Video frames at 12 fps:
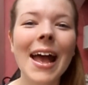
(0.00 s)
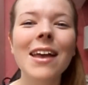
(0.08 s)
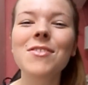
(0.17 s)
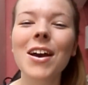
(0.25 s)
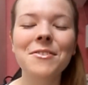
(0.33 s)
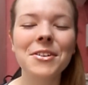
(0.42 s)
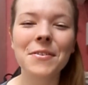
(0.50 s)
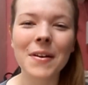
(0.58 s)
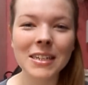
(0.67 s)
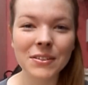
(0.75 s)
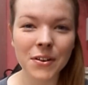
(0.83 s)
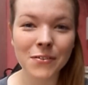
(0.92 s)
If you have any
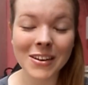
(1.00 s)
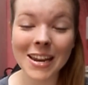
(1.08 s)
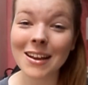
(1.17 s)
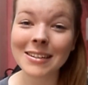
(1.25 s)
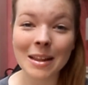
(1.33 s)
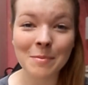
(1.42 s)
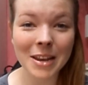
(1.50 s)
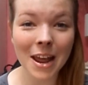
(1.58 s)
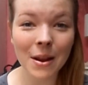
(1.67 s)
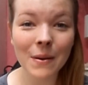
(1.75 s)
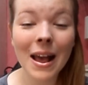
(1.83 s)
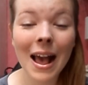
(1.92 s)
requests for videos, let me
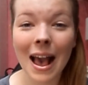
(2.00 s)
know,